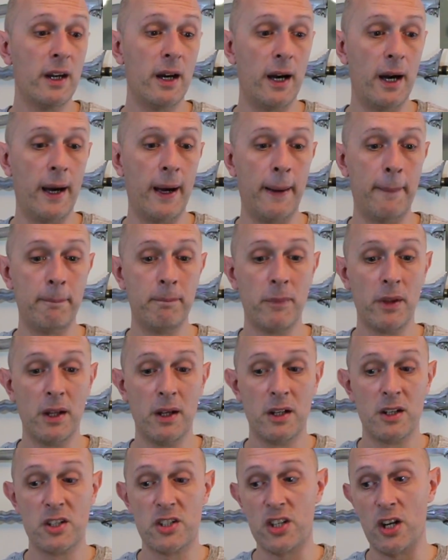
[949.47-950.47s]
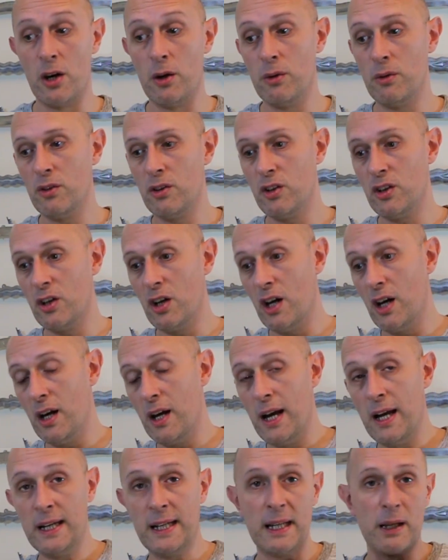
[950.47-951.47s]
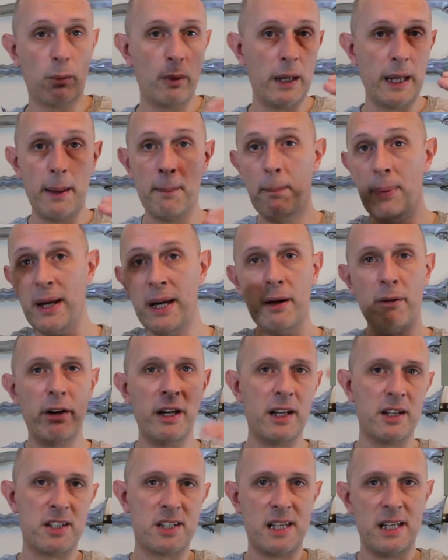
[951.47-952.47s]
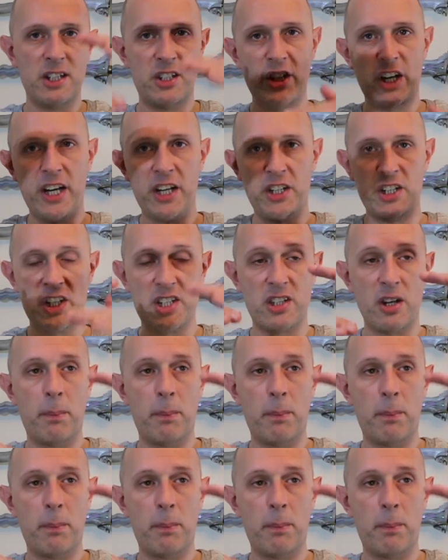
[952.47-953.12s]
Um, so, uh, and equally in periods it changes.